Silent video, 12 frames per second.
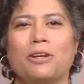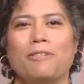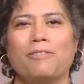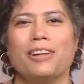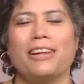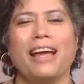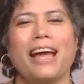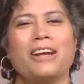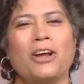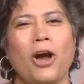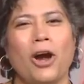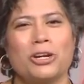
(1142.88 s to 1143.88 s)
Stouffville,
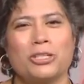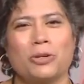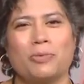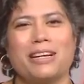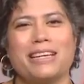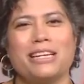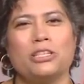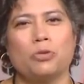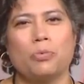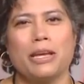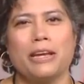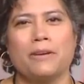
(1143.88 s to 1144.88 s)
and Oshawa each
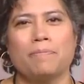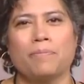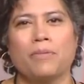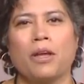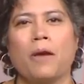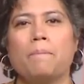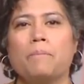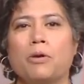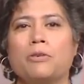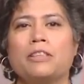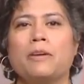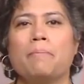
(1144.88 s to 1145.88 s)
week.
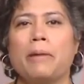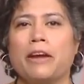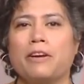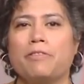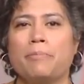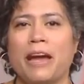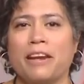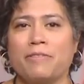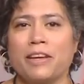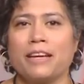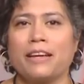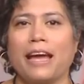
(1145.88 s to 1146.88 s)
Both Mayor
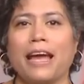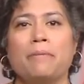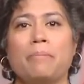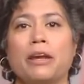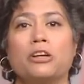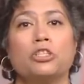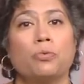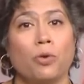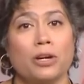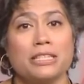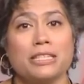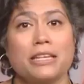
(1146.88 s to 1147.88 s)
Vrbanovic and Mayor
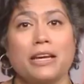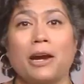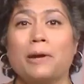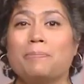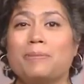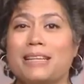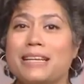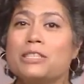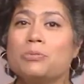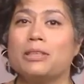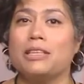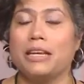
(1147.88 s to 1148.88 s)
Jaworski are
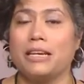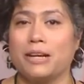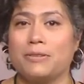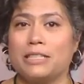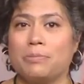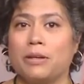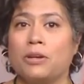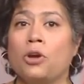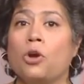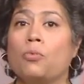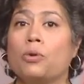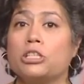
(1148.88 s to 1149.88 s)
pleased with the announcement,
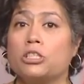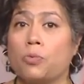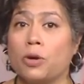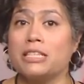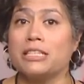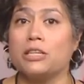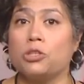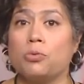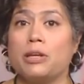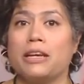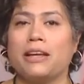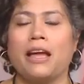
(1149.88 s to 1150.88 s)
with Jaworski
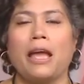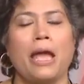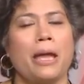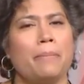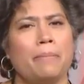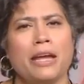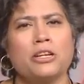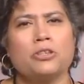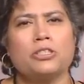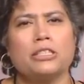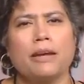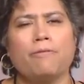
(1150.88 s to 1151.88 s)
tweeting, "A
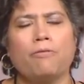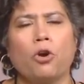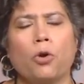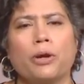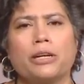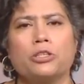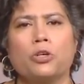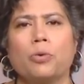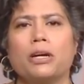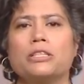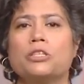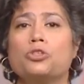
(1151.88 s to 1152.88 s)
major step forward
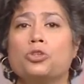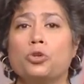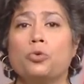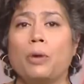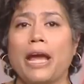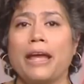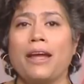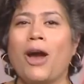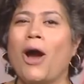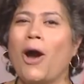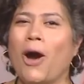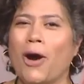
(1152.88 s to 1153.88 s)
towards two-way,
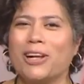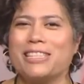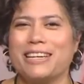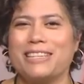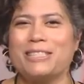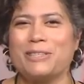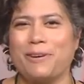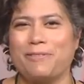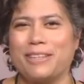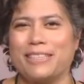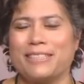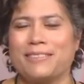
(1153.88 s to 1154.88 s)
all-day
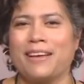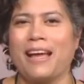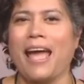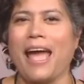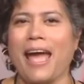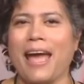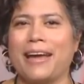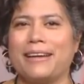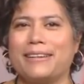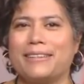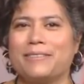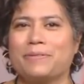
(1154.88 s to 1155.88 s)
service."
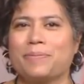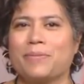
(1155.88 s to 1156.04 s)
And